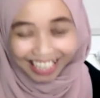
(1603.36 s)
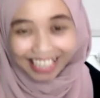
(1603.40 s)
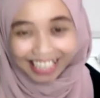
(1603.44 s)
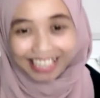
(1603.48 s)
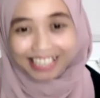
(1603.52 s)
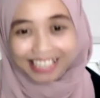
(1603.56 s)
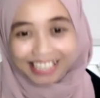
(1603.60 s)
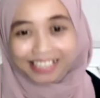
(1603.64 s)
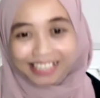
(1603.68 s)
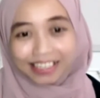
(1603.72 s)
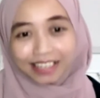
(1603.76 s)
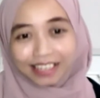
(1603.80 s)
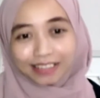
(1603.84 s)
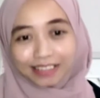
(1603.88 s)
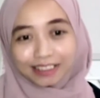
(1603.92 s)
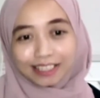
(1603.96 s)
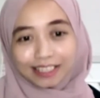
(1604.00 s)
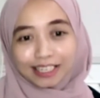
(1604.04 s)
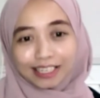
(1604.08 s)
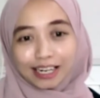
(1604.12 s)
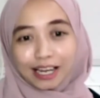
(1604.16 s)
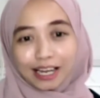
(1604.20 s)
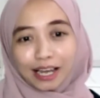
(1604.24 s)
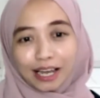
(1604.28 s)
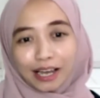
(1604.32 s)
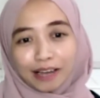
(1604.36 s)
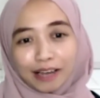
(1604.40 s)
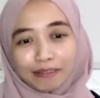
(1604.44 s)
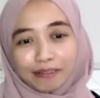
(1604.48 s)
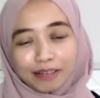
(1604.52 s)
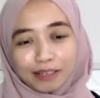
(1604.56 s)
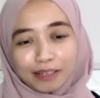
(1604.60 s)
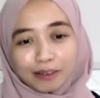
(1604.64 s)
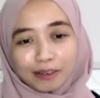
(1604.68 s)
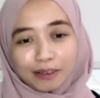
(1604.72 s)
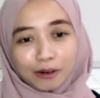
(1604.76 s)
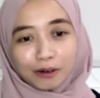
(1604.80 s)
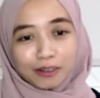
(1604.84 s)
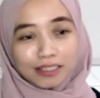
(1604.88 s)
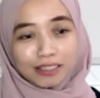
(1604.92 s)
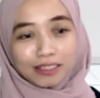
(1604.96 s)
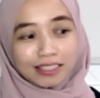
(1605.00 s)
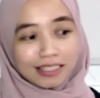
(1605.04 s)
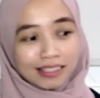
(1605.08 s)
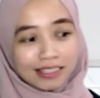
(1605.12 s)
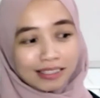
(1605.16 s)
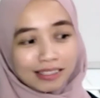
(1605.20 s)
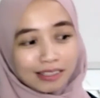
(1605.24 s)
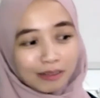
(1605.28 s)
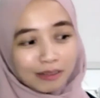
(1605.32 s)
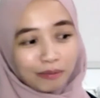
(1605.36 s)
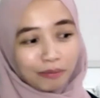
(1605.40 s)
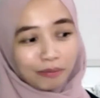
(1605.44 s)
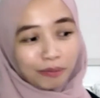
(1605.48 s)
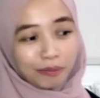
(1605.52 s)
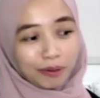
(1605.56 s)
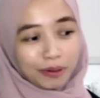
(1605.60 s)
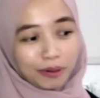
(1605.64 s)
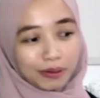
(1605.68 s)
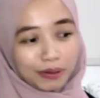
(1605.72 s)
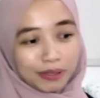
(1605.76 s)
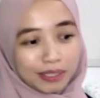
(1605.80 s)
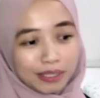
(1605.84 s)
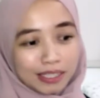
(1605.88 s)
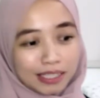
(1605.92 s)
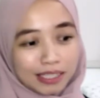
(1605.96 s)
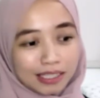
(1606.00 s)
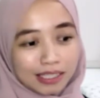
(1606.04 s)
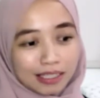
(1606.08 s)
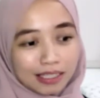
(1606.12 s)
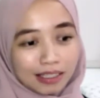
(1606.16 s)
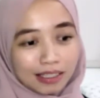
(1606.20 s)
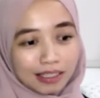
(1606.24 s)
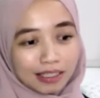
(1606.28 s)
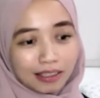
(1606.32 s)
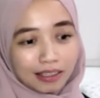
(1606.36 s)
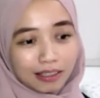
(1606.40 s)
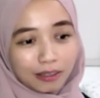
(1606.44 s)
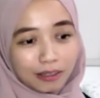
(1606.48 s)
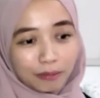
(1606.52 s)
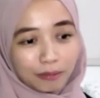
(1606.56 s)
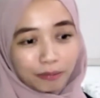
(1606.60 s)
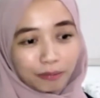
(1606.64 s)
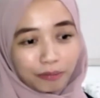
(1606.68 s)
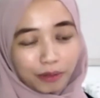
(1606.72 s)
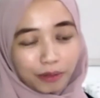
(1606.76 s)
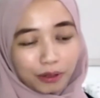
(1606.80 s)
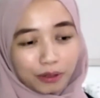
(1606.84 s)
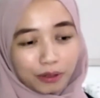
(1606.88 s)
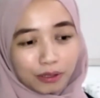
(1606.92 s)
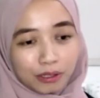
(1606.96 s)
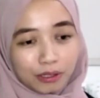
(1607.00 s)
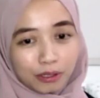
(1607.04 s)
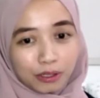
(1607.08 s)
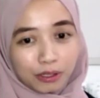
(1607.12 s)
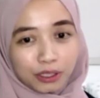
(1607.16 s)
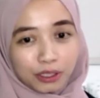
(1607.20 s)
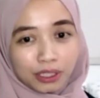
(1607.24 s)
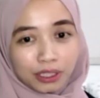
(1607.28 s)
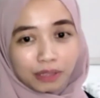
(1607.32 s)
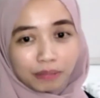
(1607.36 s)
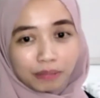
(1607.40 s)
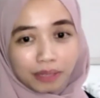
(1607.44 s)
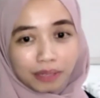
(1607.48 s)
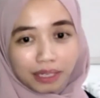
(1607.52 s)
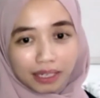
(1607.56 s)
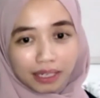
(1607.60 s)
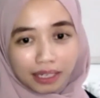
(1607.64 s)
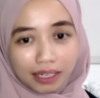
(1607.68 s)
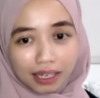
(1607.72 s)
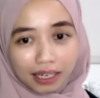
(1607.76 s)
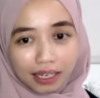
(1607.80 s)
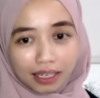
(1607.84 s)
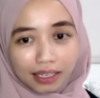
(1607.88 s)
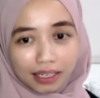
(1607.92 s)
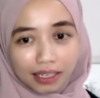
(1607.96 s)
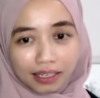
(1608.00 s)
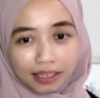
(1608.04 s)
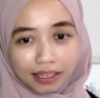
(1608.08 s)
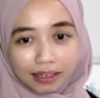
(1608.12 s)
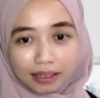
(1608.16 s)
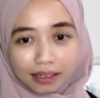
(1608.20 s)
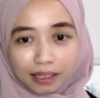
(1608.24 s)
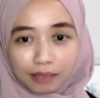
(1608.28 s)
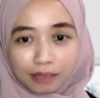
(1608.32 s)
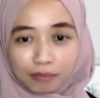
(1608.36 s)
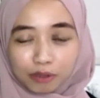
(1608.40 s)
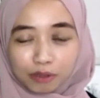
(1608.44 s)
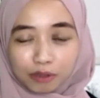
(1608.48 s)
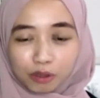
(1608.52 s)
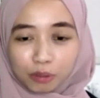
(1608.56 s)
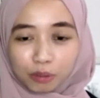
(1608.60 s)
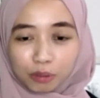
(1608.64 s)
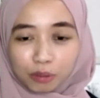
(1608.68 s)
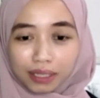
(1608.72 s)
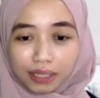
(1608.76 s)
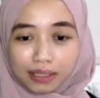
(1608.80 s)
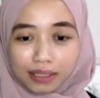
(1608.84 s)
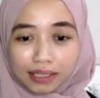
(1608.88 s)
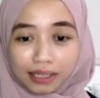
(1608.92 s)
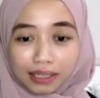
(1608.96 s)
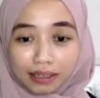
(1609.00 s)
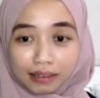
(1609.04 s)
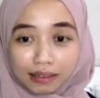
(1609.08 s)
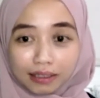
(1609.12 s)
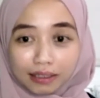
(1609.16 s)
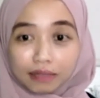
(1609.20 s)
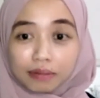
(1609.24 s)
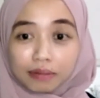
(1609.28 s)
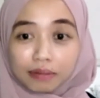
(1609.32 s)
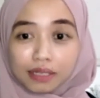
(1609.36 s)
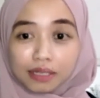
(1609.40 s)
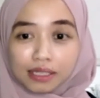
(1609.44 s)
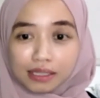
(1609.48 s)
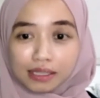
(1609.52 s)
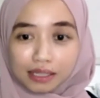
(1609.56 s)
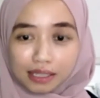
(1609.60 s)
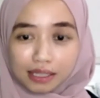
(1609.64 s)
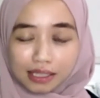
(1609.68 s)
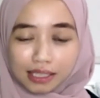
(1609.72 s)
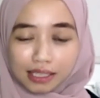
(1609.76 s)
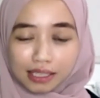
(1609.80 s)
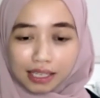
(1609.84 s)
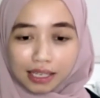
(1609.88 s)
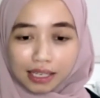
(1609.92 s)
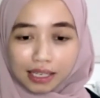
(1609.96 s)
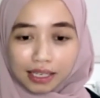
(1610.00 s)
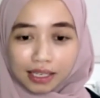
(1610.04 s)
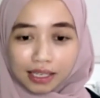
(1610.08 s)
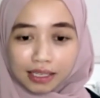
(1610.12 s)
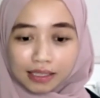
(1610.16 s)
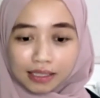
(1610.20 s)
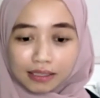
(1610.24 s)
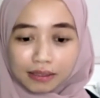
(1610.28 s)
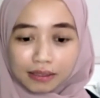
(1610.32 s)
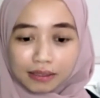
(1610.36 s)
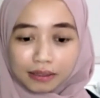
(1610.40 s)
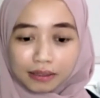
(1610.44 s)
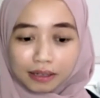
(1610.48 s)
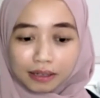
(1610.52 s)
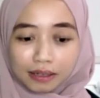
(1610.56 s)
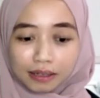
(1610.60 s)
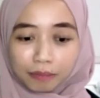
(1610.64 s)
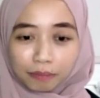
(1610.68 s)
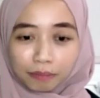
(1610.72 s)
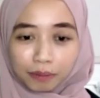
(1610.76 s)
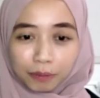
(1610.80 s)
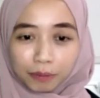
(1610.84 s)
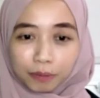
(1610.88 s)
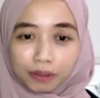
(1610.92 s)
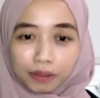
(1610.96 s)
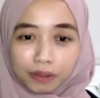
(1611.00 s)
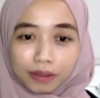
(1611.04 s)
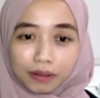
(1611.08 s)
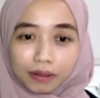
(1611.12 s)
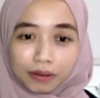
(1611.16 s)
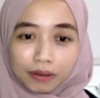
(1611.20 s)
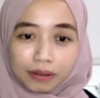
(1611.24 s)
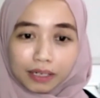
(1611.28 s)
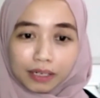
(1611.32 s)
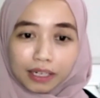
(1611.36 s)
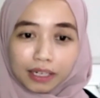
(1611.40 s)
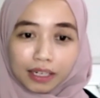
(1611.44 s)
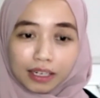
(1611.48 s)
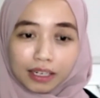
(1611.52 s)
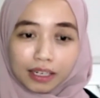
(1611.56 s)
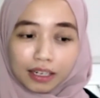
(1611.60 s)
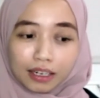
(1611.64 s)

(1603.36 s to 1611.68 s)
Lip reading: So I think like having a consistent post on social media can help to maintain the business, so that people know that